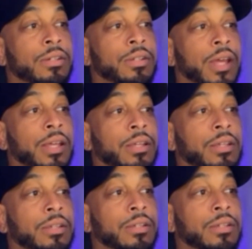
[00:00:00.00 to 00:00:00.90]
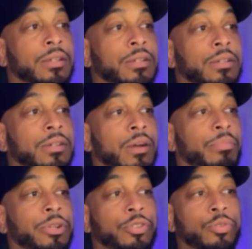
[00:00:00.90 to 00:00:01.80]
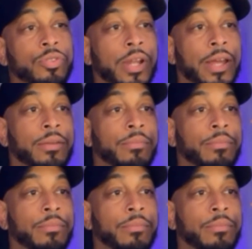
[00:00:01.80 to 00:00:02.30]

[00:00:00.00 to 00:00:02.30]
like a produce like